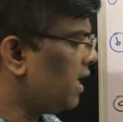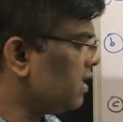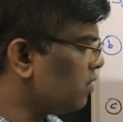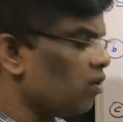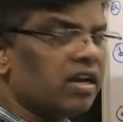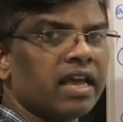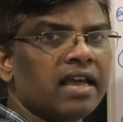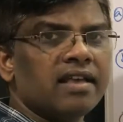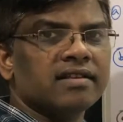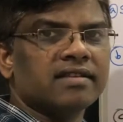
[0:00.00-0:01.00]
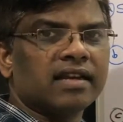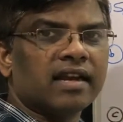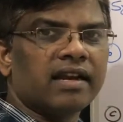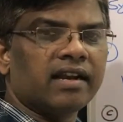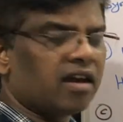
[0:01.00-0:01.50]
It is only
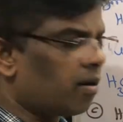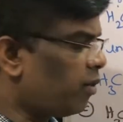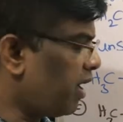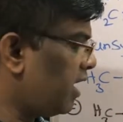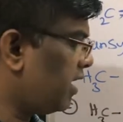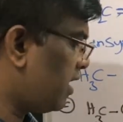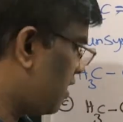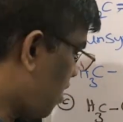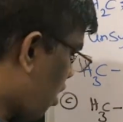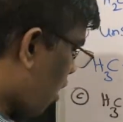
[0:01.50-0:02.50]
secondary carbocation.